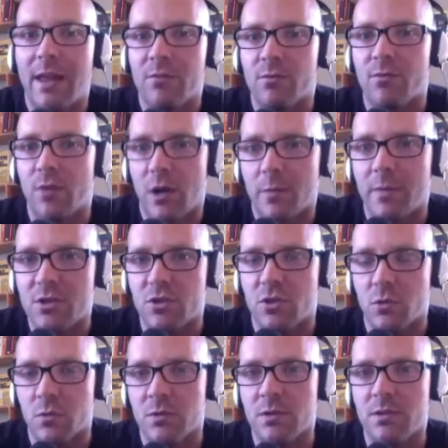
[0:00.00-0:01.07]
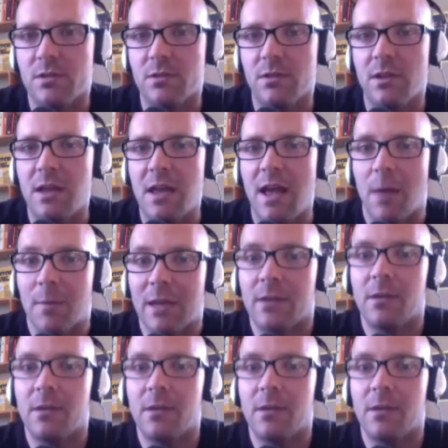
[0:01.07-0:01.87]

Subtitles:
in front of my students. I mean,